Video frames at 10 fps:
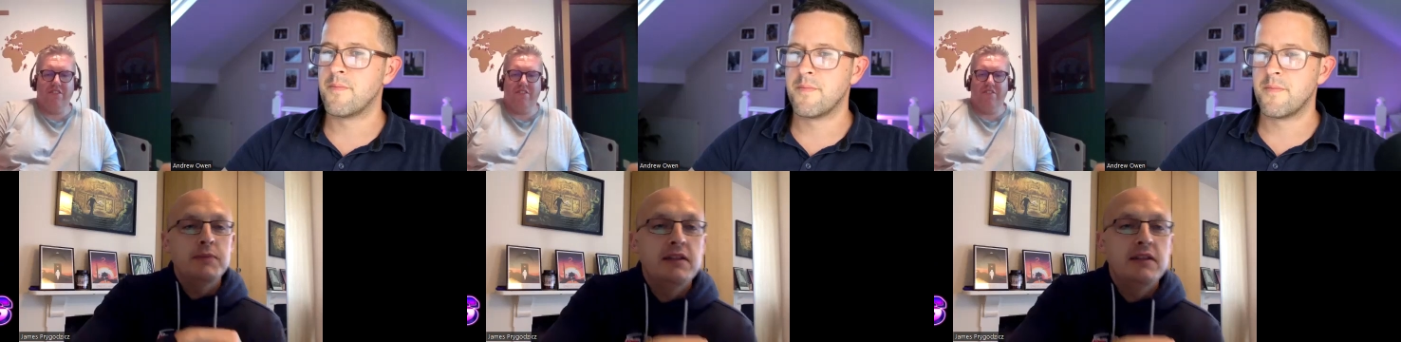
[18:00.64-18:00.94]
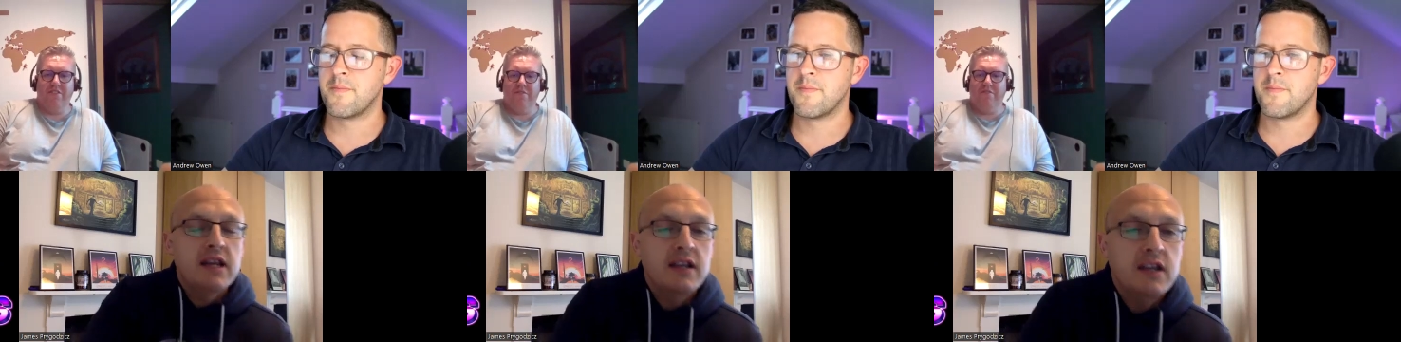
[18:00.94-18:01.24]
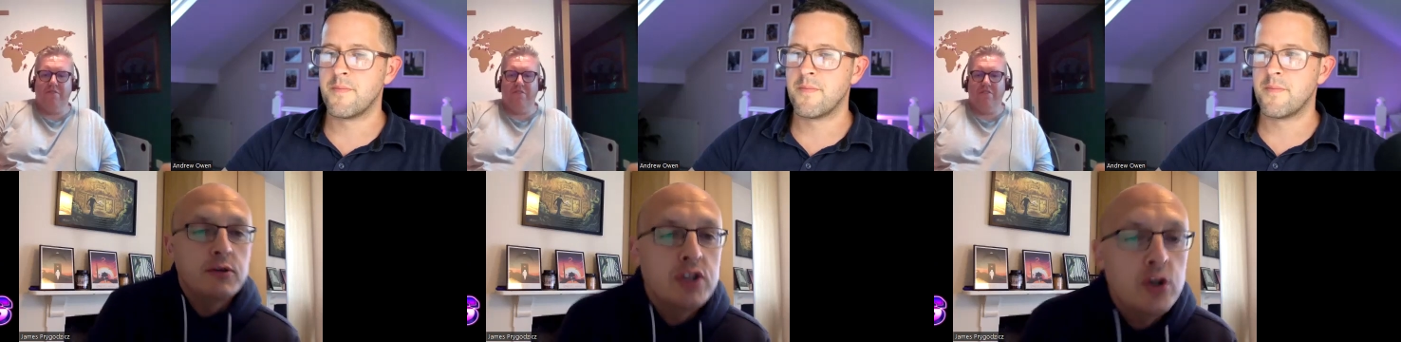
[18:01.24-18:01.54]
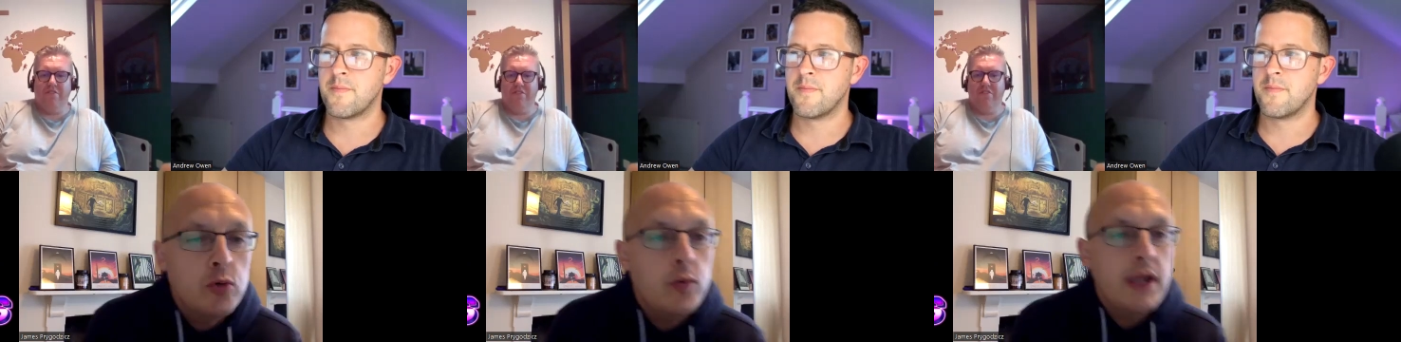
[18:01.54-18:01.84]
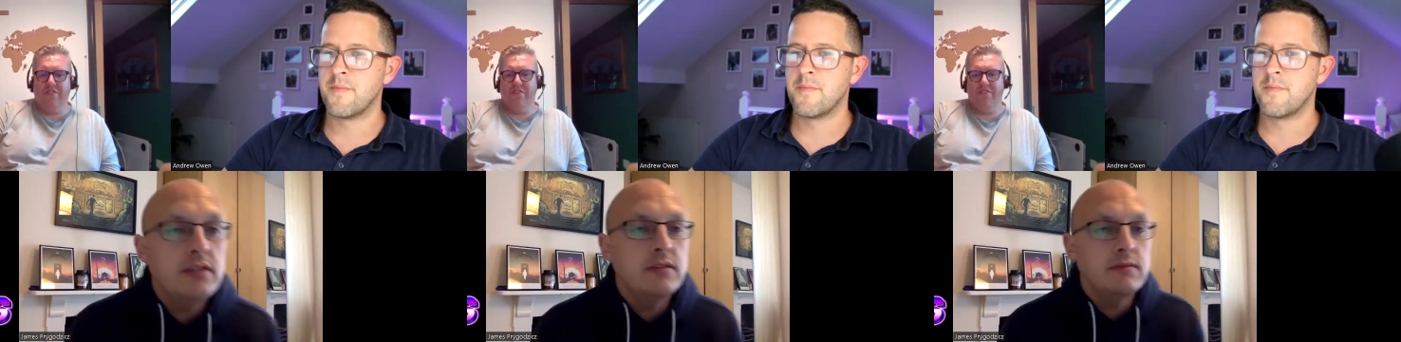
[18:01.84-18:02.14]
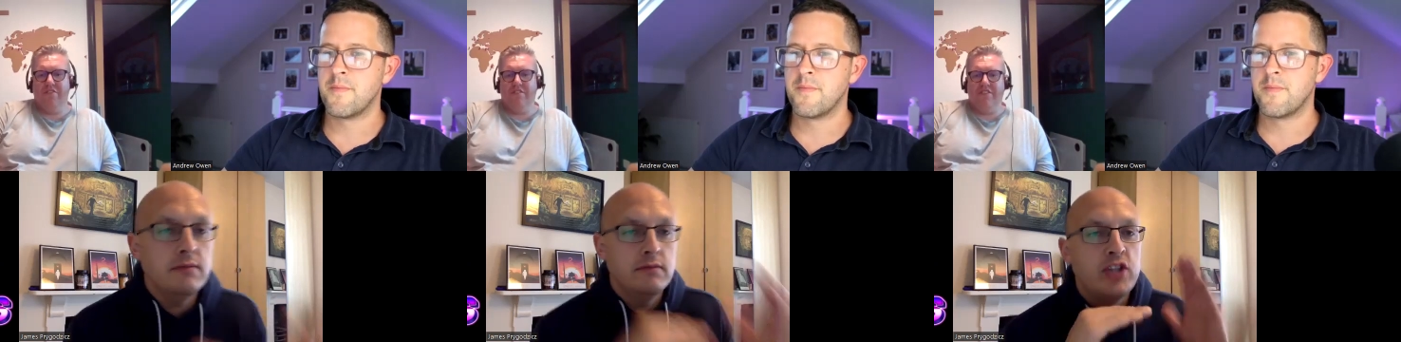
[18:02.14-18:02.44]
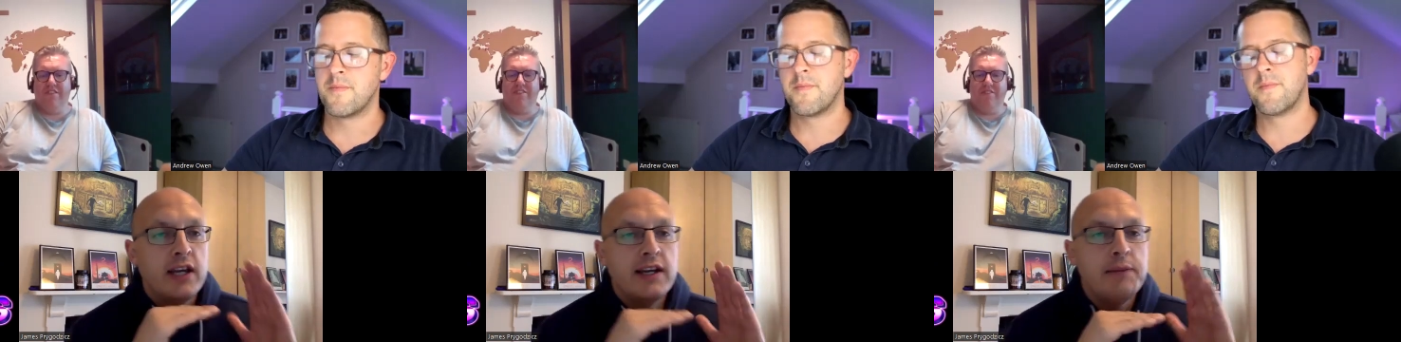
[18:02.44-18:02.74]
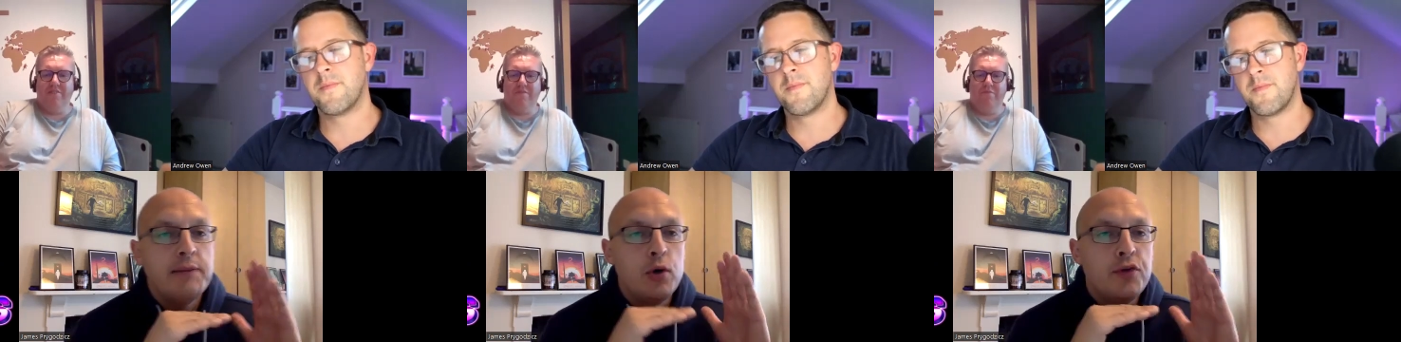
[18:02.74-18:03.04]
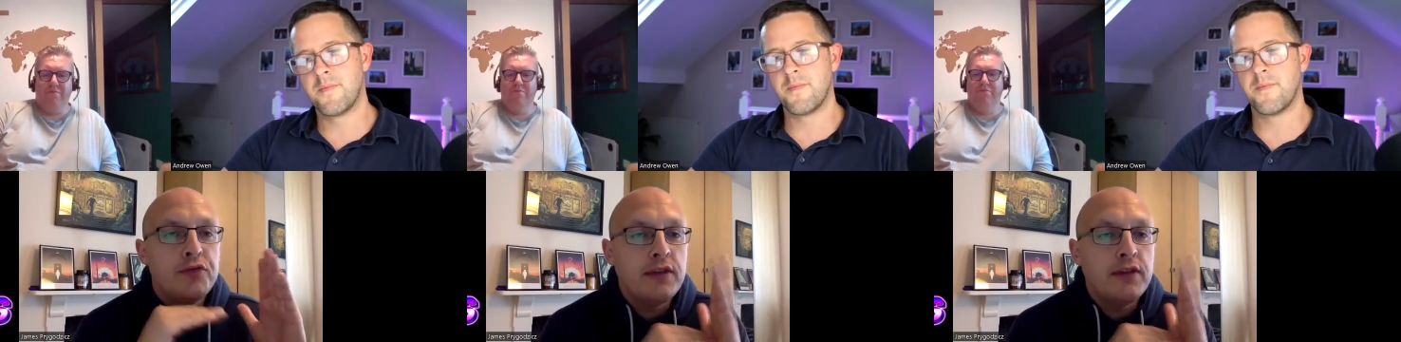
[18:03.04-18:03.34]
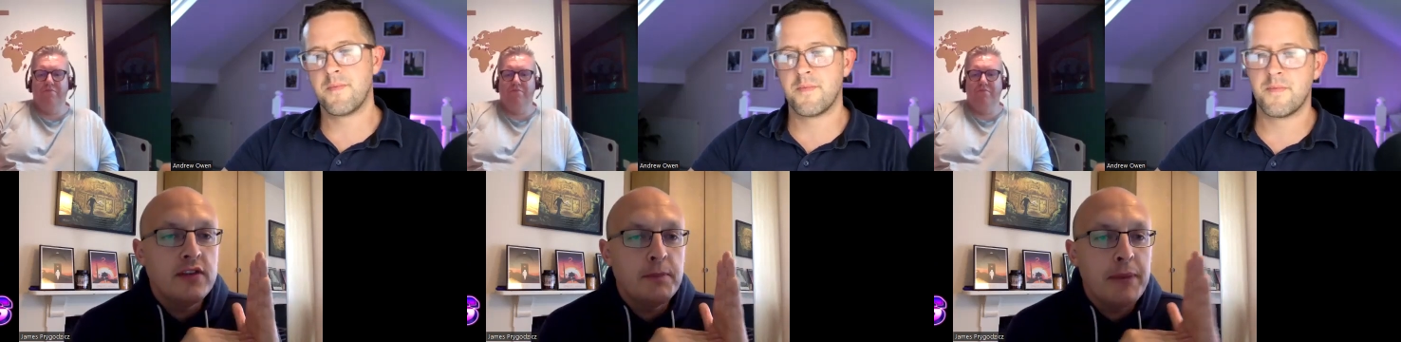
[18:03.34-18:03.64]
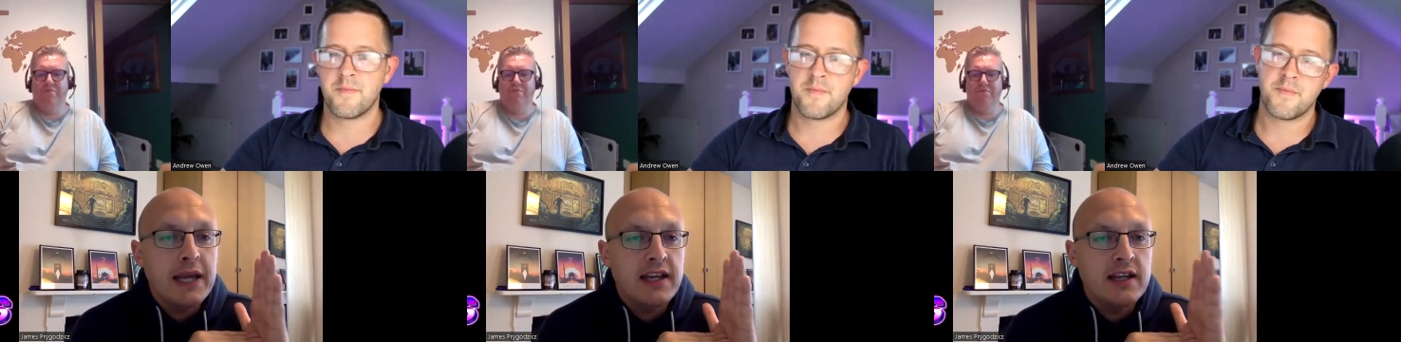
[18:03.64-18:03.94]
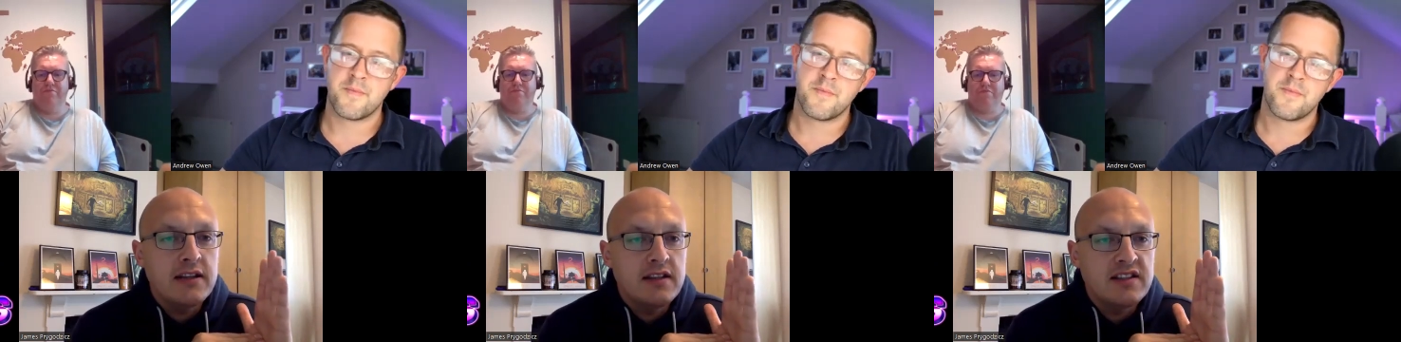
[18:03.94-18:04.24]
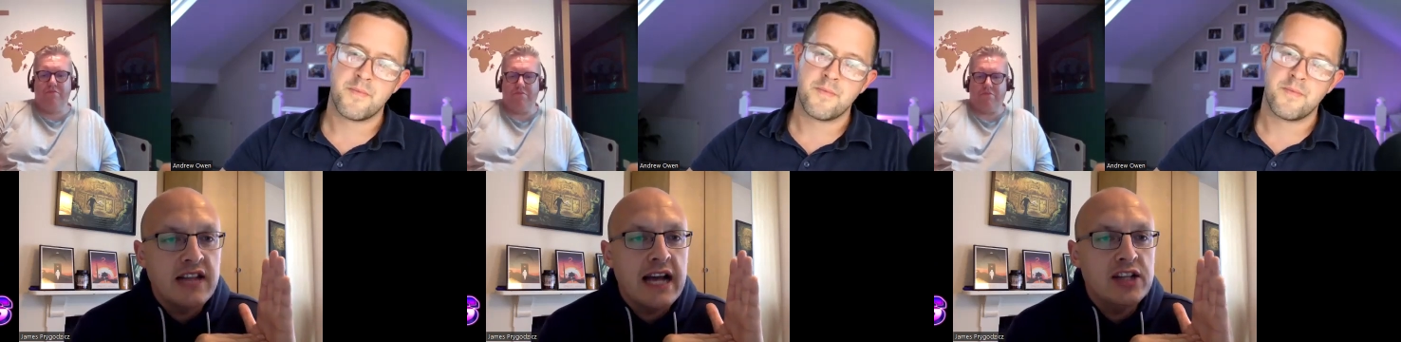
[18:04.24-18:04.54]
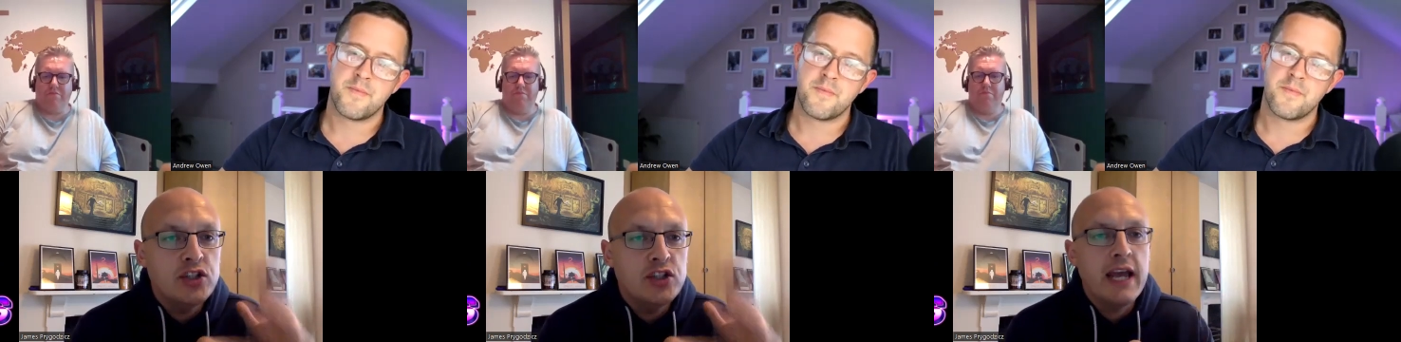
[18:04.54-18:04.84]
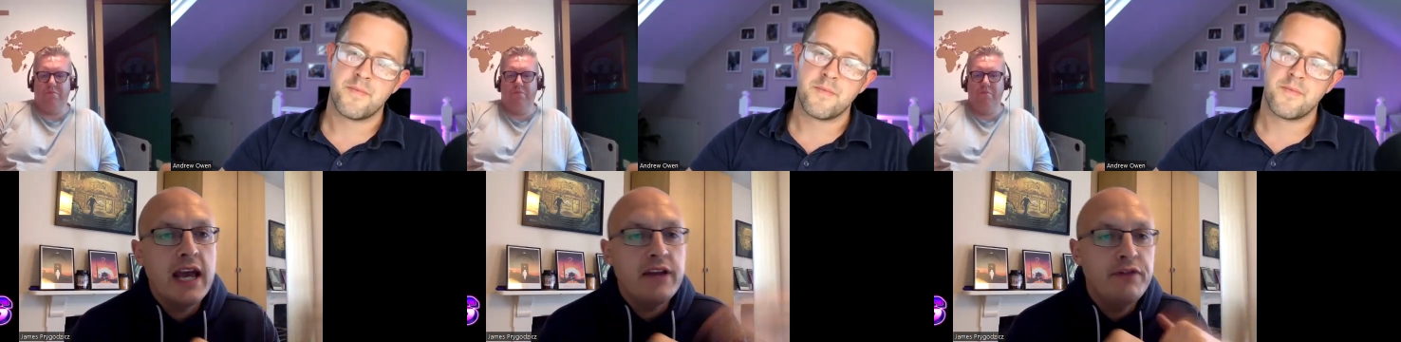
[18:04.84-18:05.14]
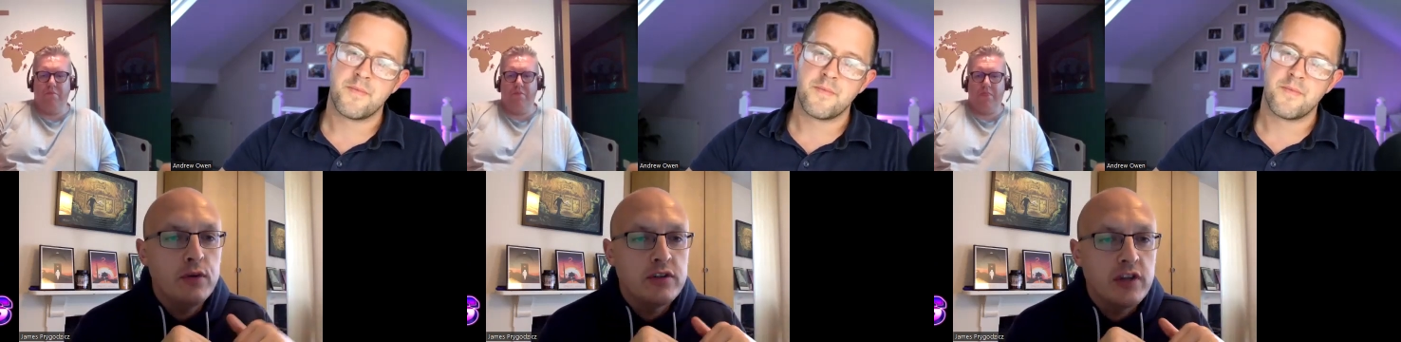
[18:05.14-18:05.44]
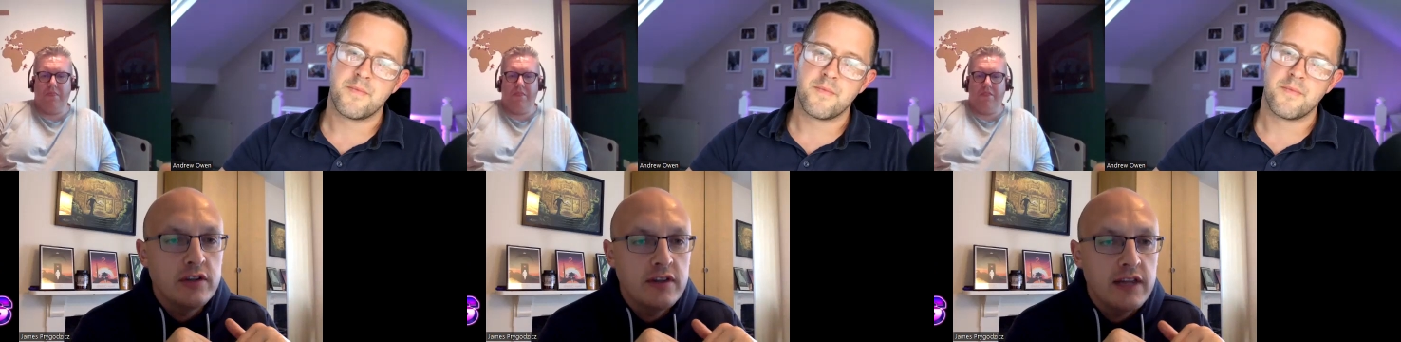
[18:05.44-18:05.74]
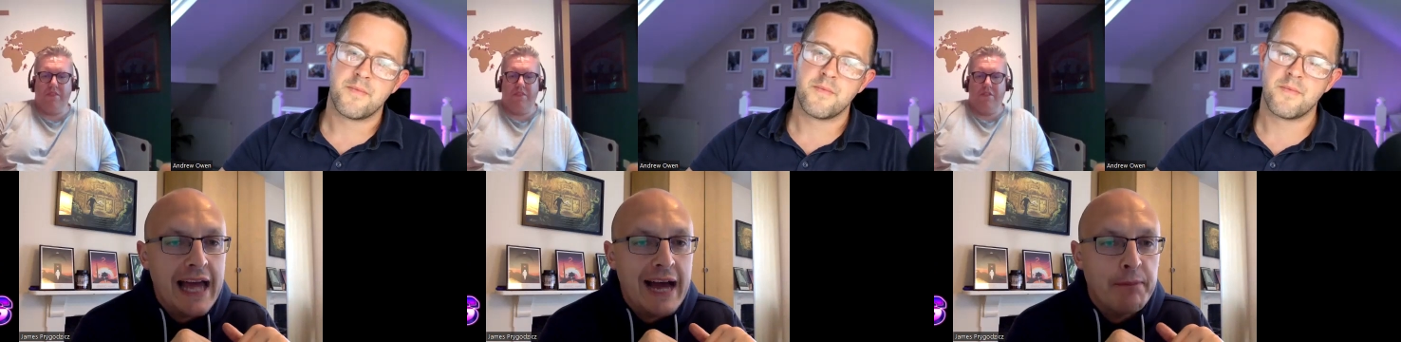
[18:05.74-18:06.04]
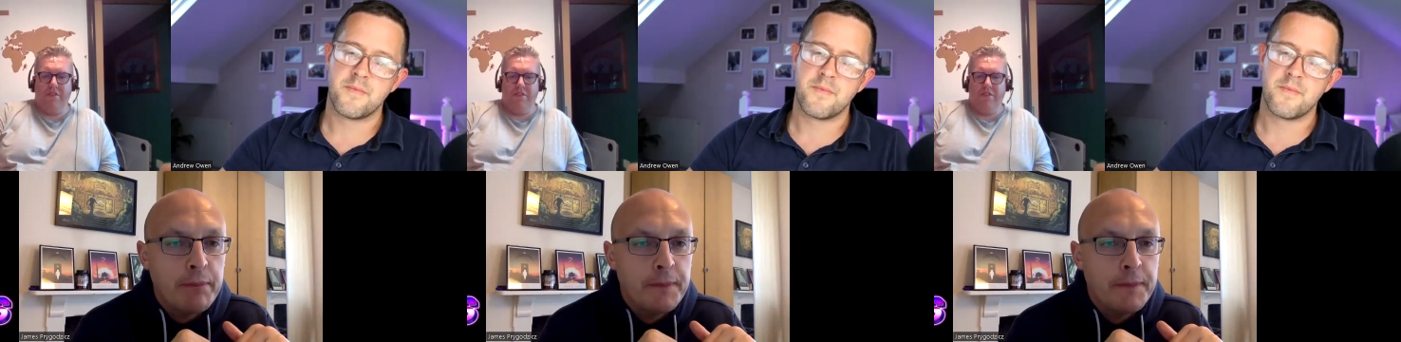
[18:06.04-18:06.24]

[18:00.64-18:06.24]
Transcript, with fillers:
Speaker 1: me. Thank you. Do you know when Shia LaBeouf runs the bike into the statue and the head falls onto the lap?